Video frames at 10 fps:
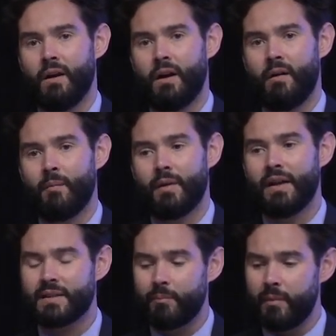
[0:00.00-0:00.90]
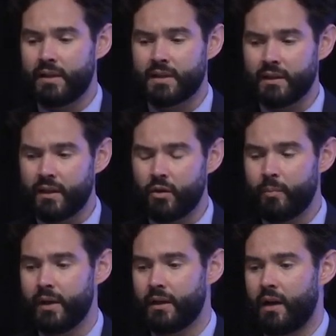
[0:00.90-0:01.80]
um, it's a, it's a little
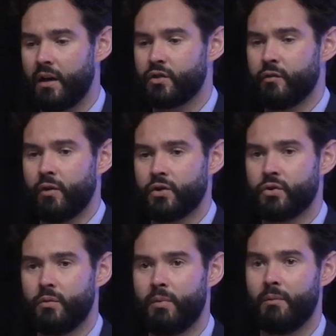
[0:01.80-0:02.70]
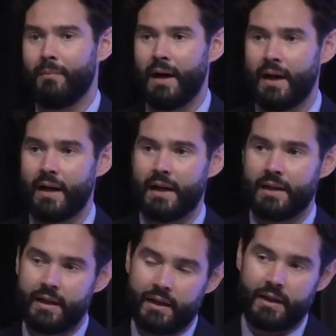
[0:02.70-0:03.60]
bit controversial, but my
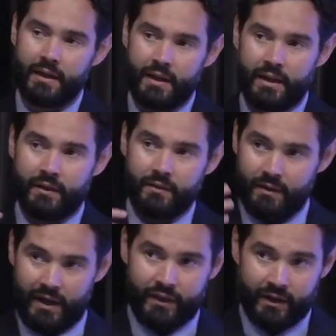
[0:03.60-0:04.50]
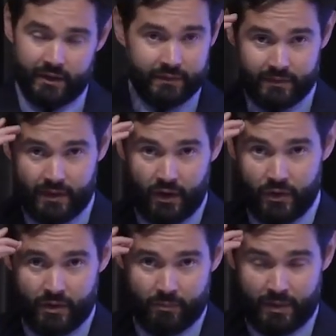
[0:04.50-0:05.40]
idea, and I think
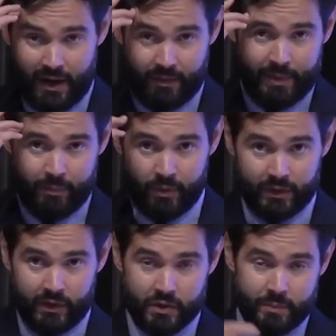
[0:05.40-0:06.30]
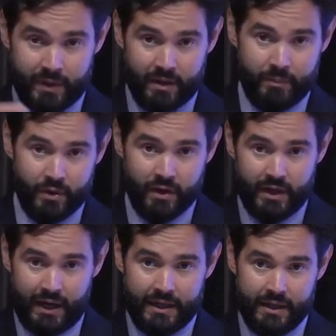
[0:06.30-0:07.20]
other kind of people in the clozapine
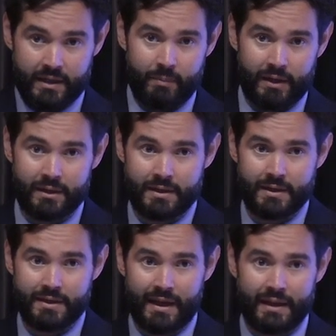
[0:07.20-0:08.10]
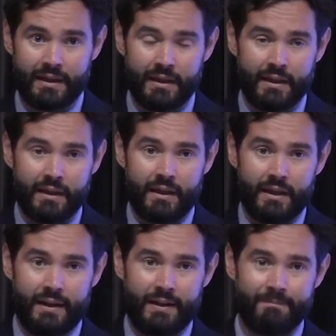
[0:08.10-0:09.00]
community idea about this is that
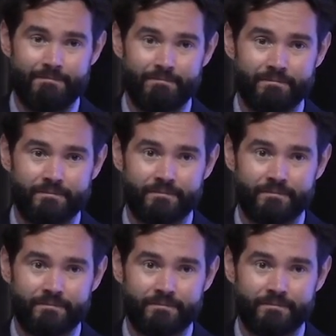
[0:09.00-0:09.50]
um,